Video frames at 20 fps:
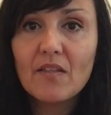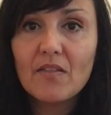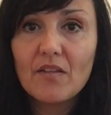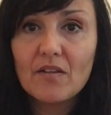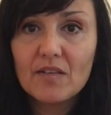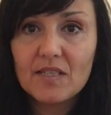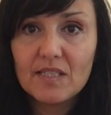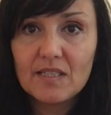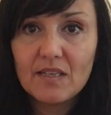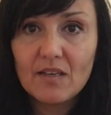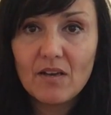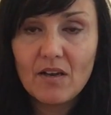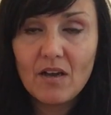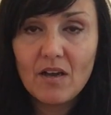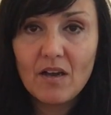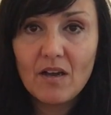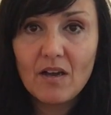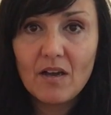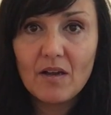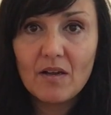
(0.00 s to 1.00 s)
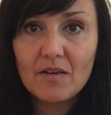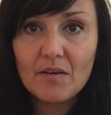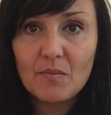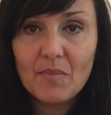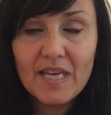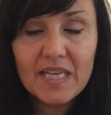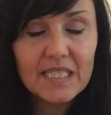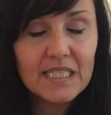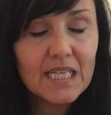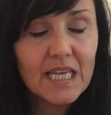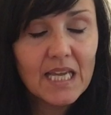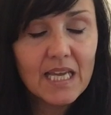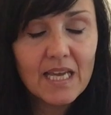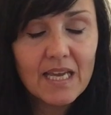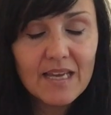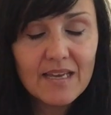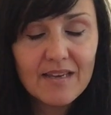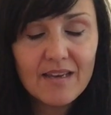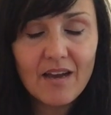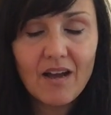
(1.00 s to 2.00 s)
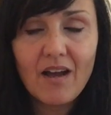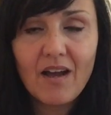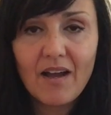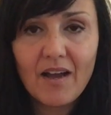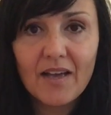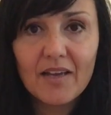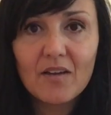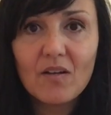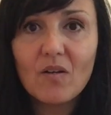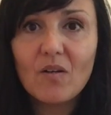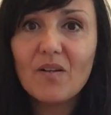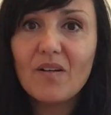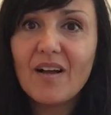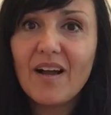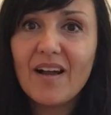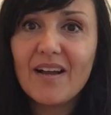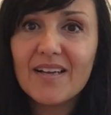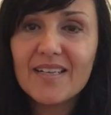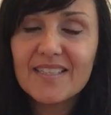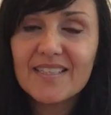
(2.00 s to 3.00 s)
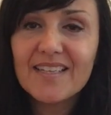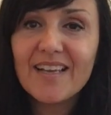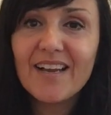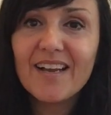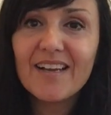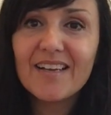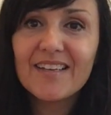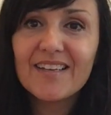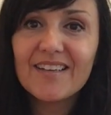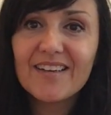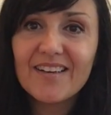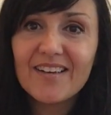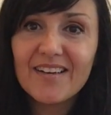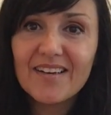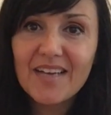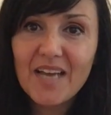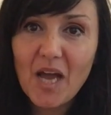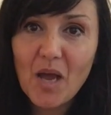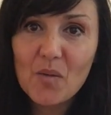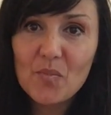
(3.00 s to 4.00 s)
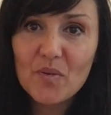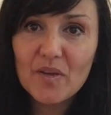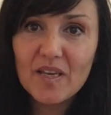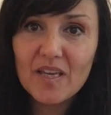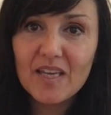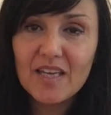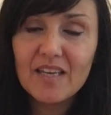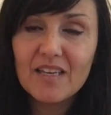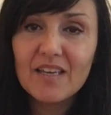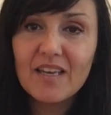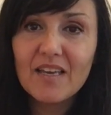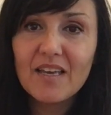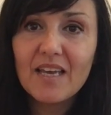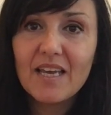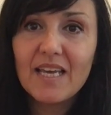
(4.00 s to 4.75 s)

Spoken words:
There is an amazing guy called Isaac Kappy.